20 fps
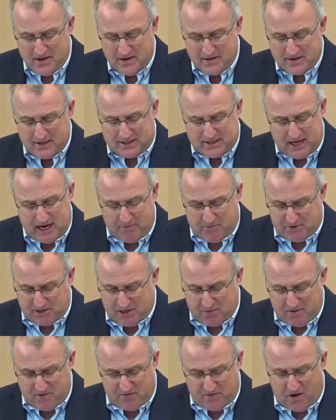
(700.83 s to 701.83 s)

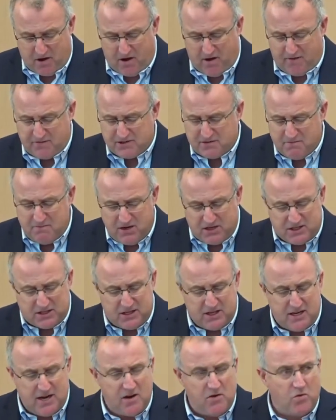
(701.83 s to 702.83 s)
Discipleship involves
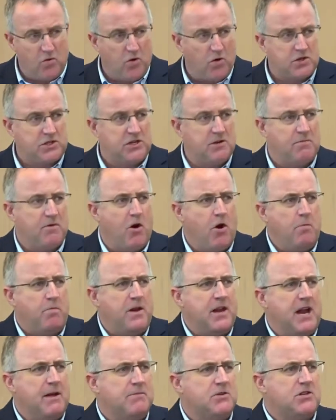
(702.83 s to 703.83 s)
mission and worship,
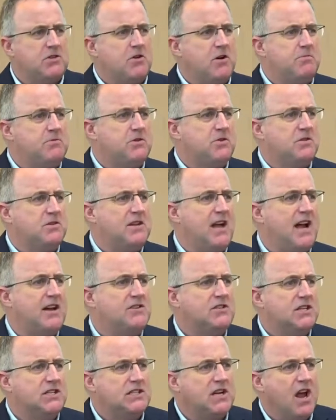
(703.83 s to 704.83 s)
opening up the scriptures, not
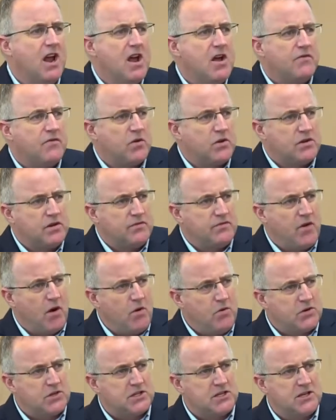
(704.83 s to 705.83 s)
just for
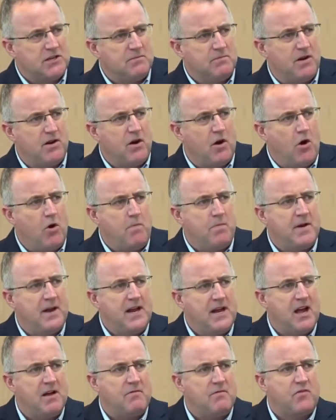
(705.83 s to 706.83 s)
devotion, but
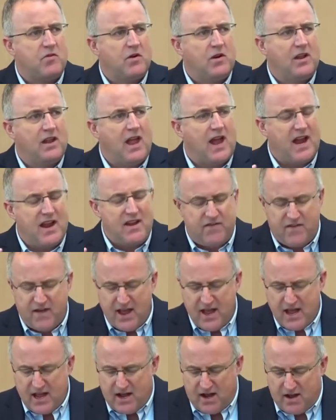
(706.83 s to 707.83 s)
opening up for life,
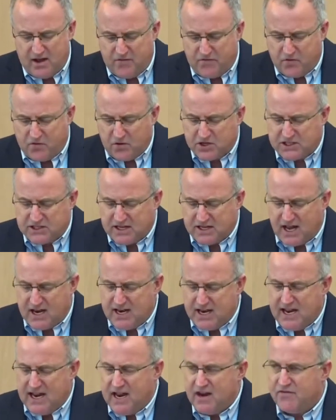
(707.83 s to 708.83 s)
for
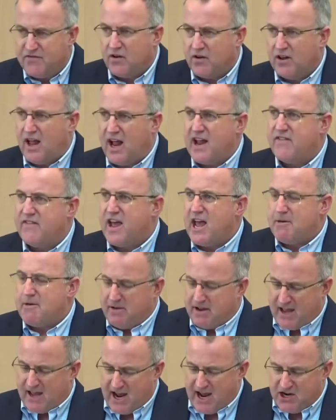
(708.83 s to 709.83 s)
study and for life
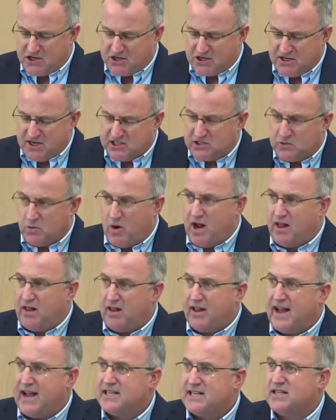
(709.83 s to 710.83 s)
application, as
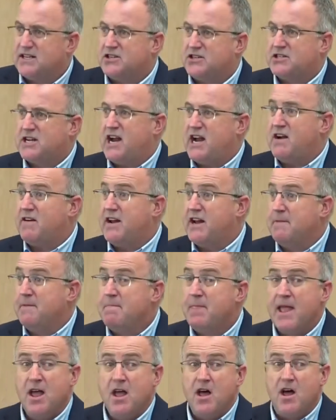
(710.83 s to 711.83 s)
well as the sharing
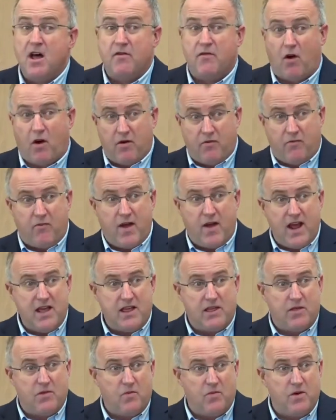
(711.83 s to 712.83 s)
of our
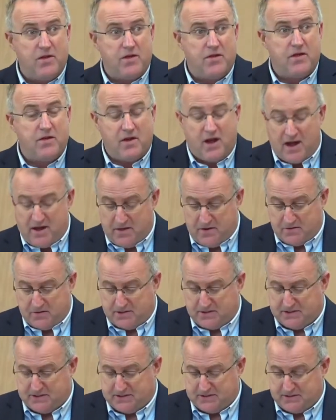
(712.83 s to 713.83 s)
faith with
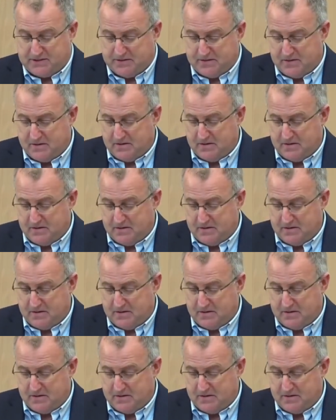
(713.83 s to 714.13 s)
others.